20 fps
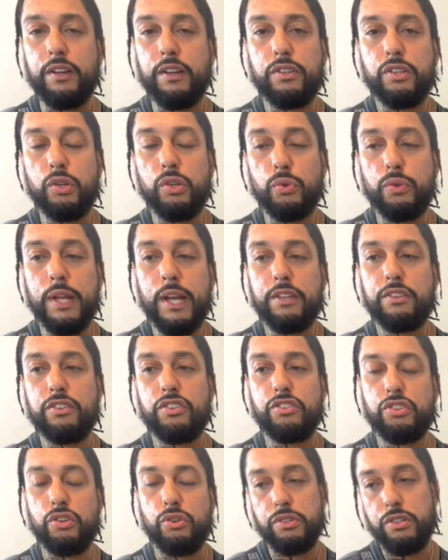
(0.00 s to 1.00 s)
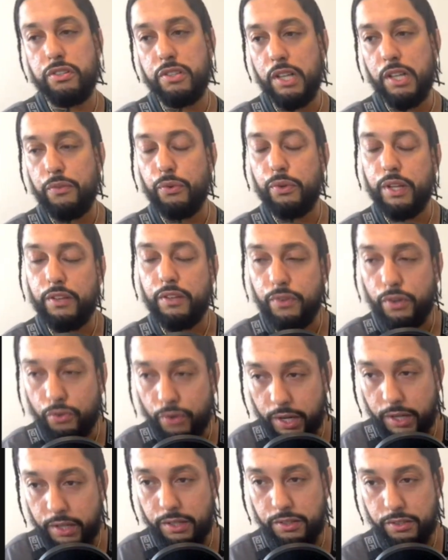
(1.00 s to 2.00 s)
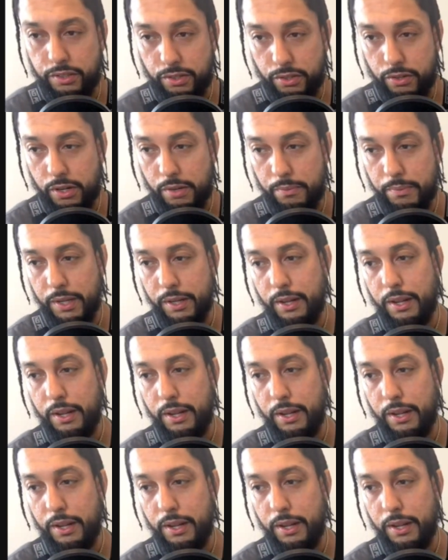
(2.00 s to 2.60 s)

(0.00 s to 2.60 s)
So that just shows his level to even greatness. You know what I mean?